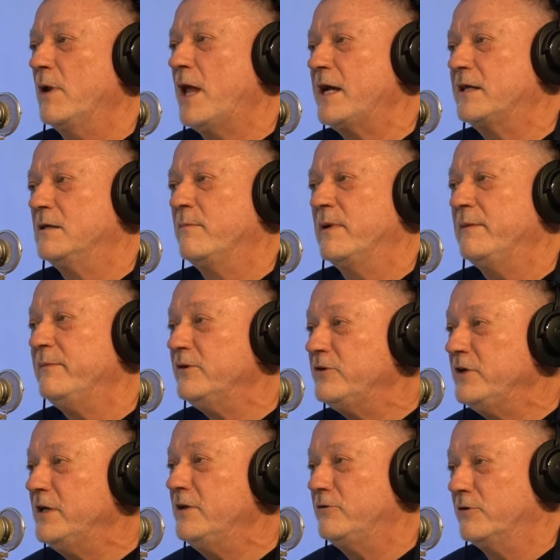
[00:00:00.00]
like the baby
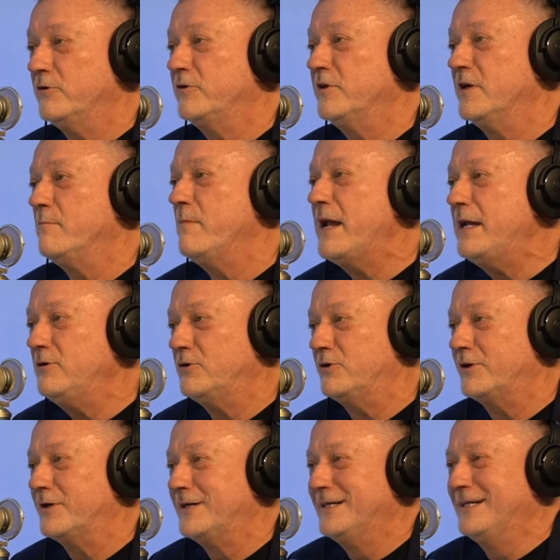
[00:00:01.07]
Jesus in the
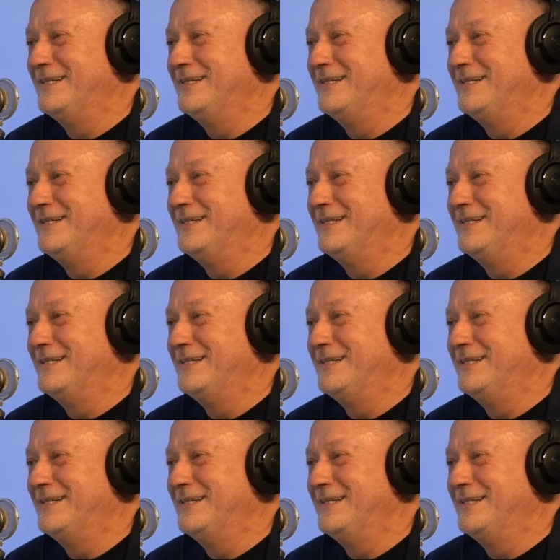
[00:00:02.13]
manger.